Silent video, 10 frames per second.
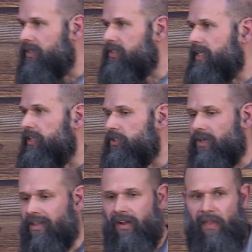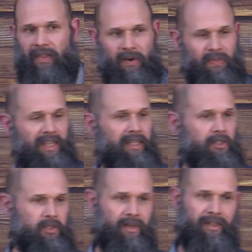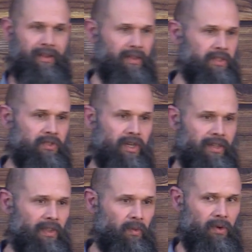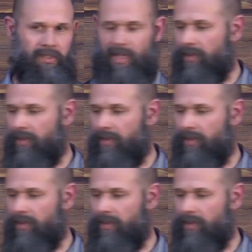they're saying, strictly on their thinking, strictly on the words